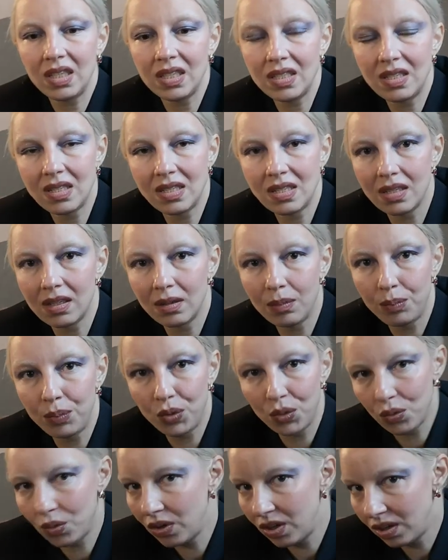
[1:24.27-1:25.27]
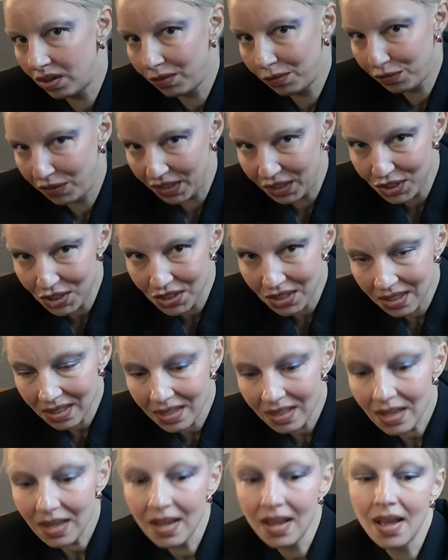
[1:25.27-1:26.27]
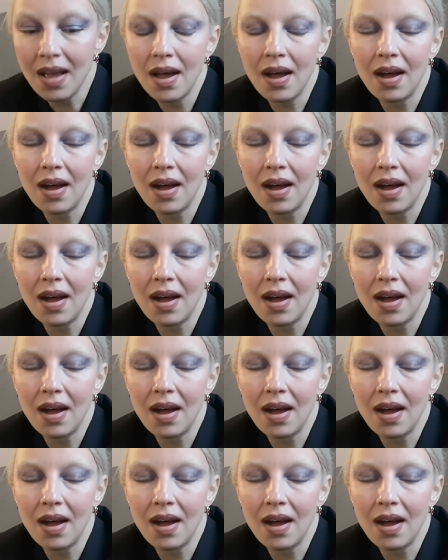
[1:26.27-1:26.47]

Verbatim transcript: it's uh, pure fiction.